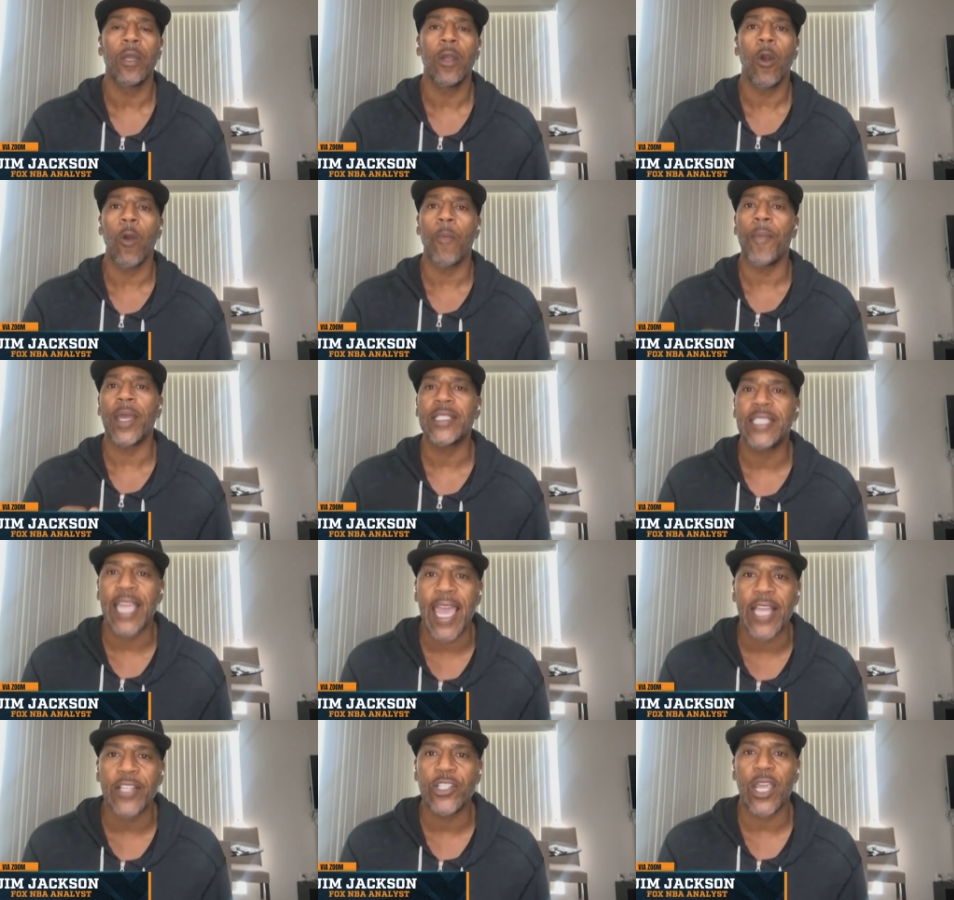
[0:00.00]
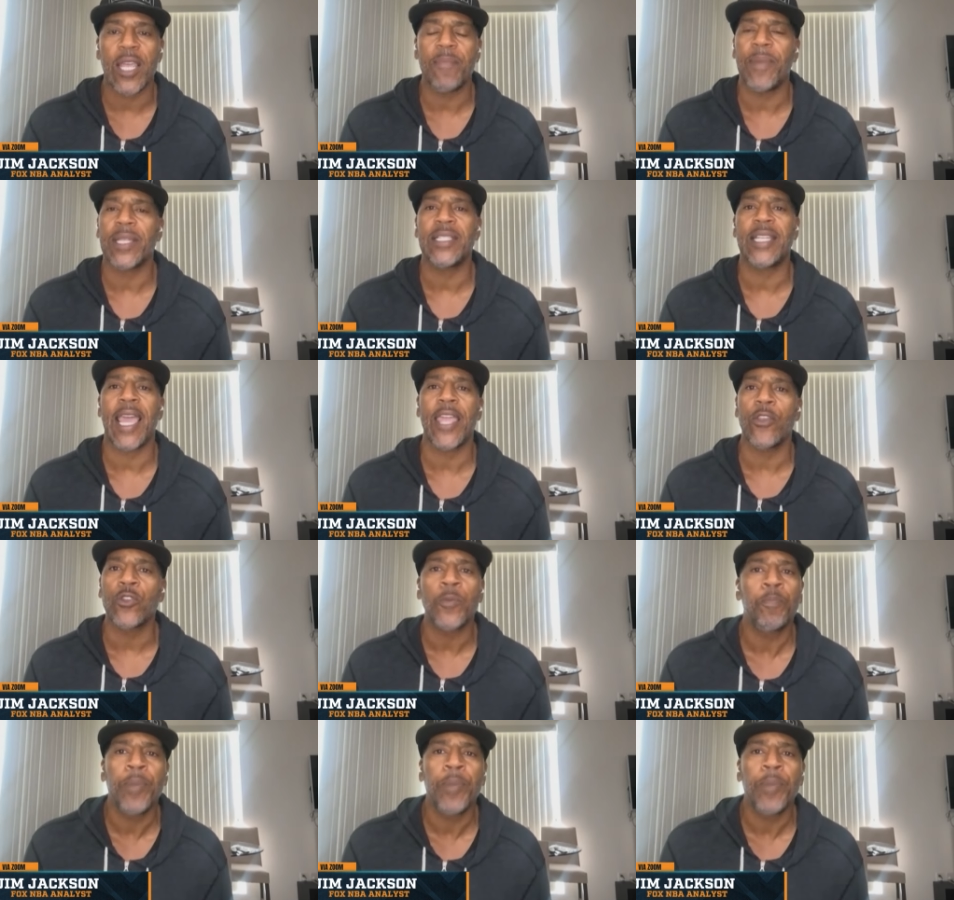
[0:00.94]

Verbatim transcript: or McDan- Jay McDaniels